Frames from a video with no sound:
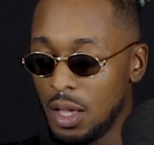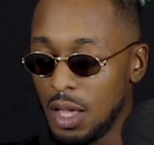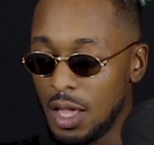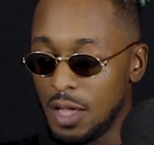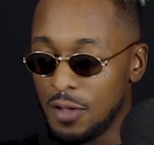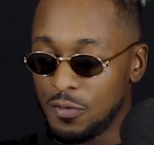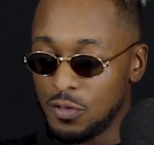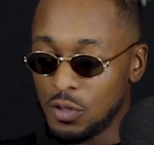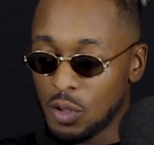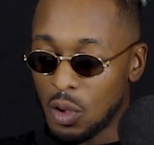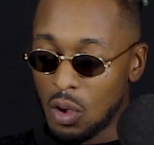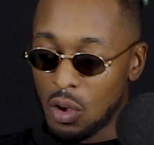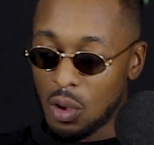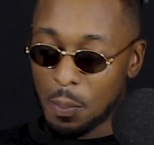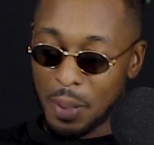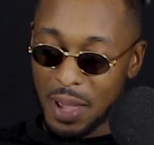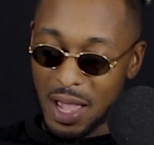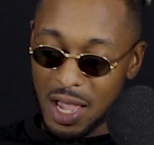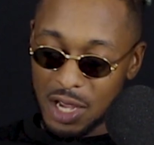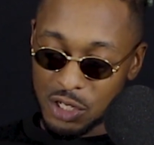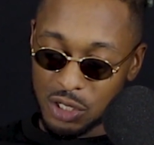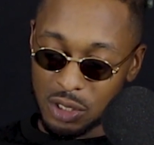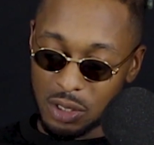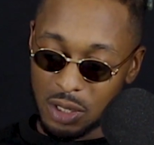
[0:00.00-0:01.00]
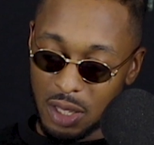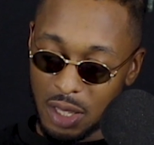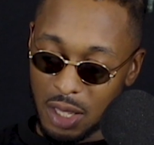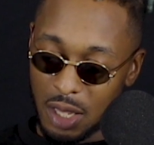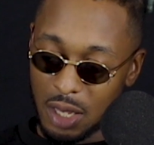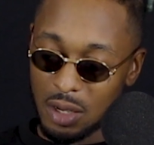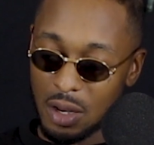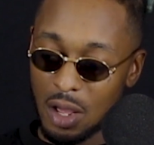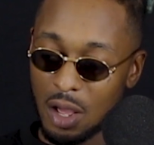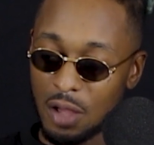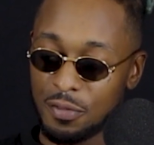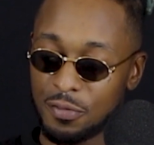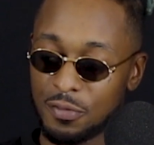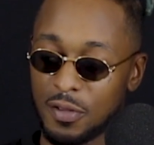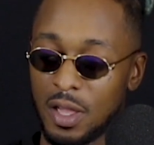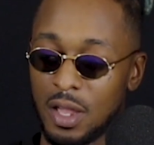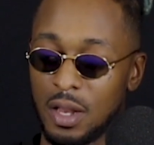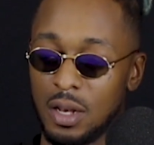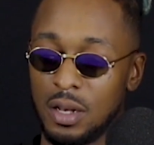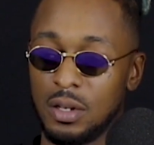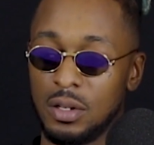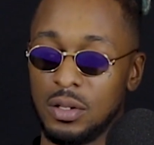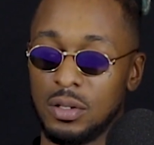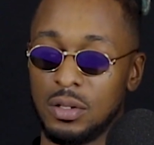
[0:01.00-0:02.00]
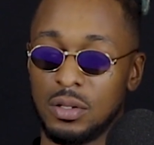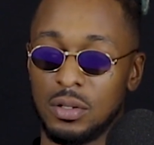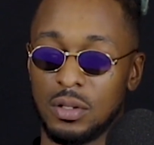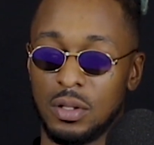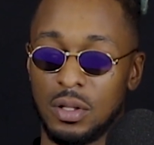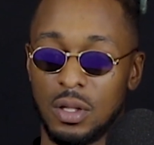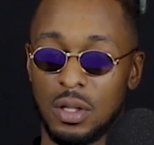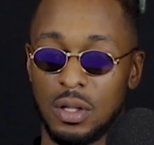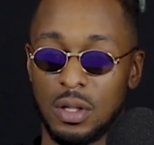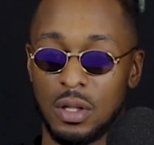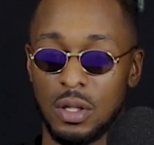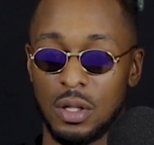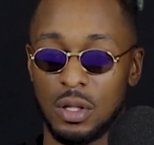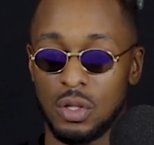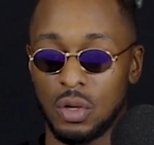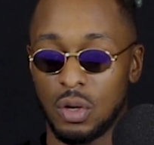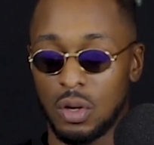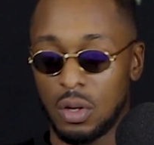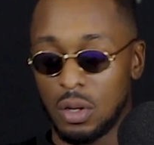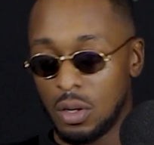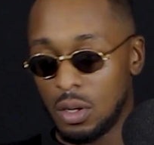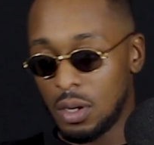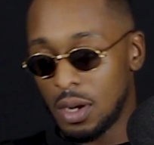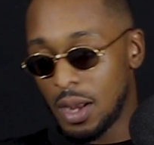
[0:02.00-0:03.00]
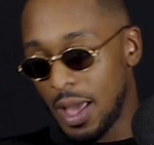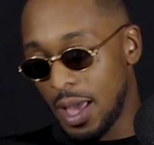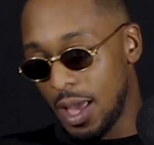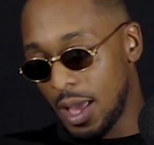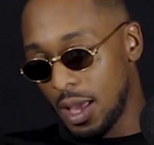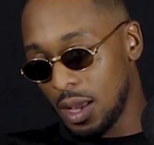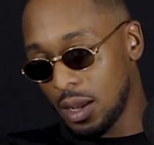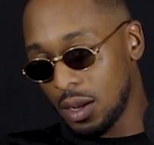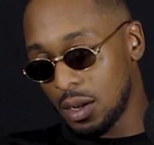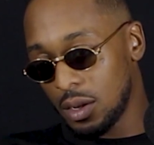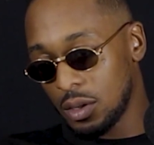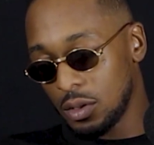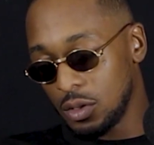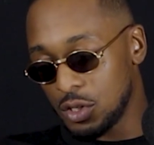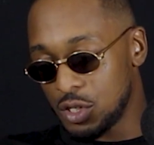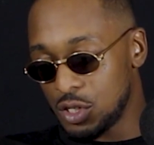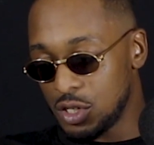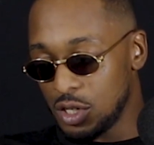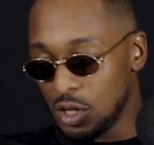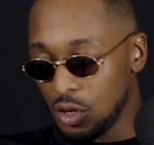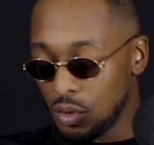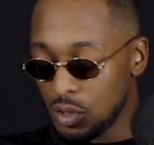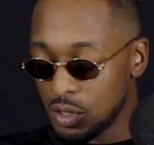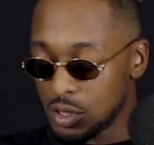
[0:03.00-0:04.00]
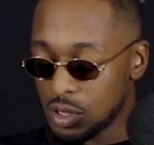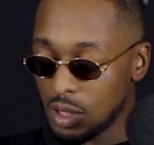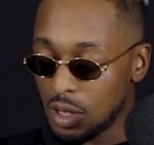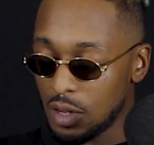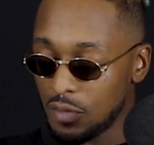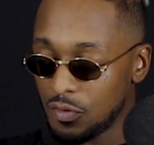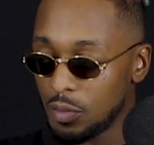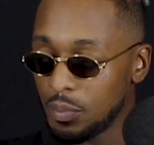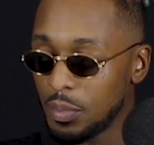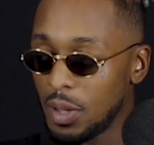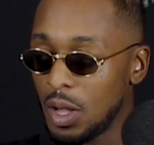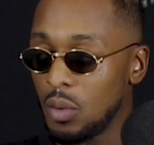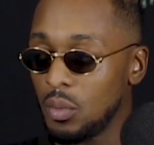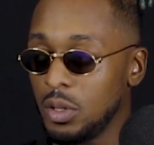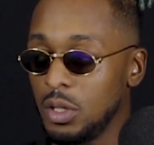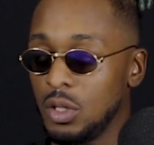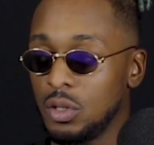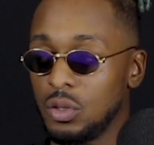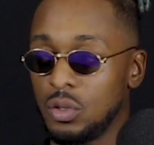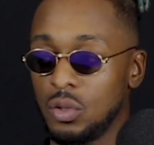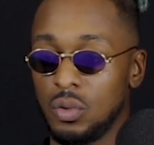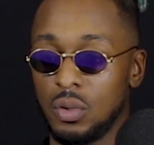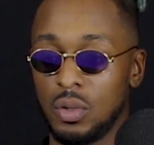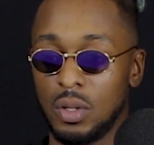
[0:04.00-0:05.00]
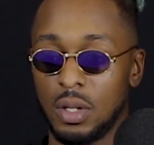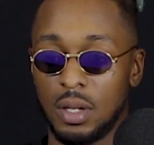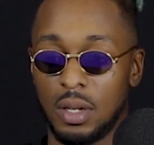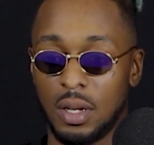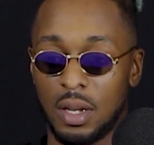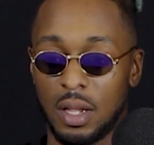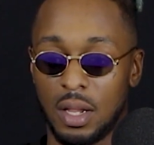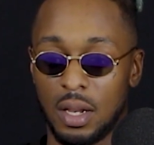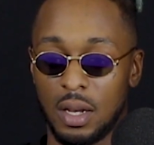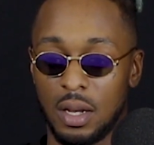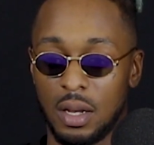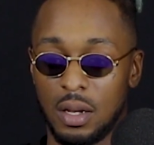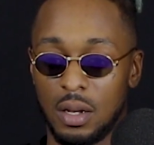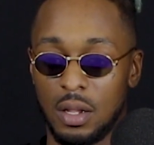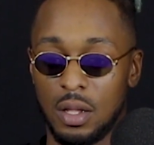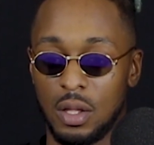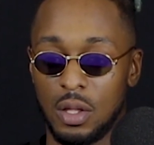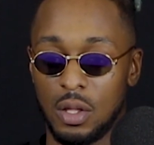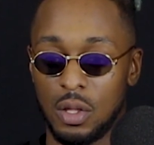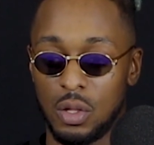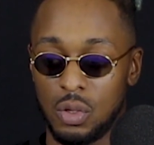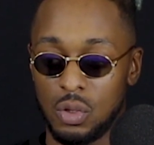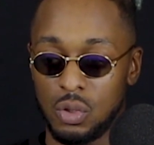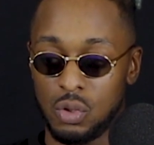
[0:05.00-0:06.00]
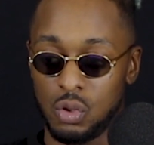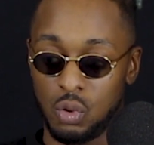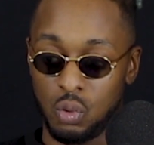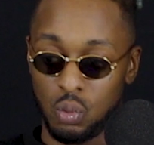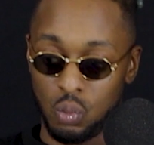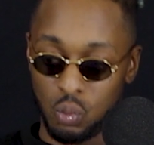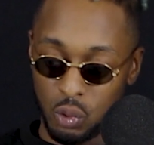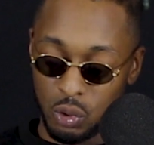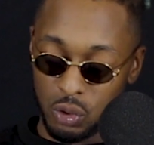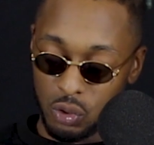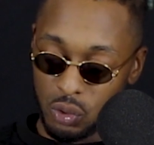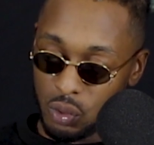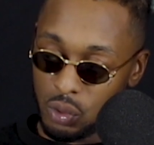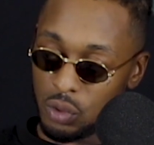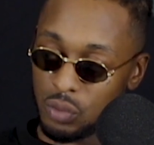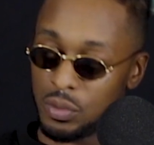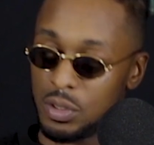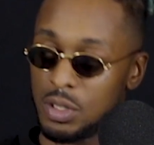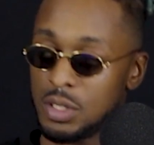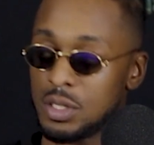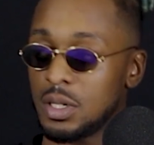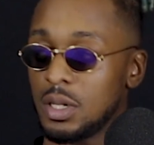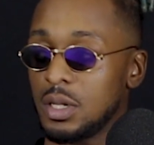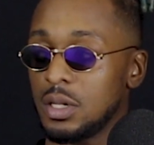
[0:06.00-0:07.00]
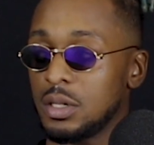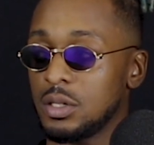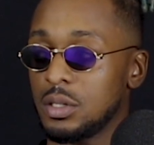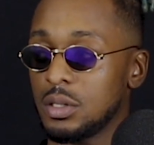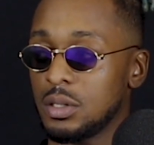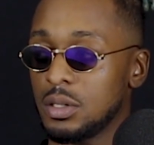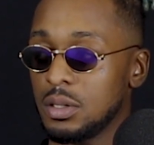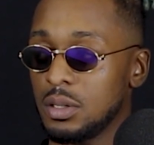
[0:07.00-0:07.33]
if you're passionate enough and you're serious enough about what you're doing, then you would do the research.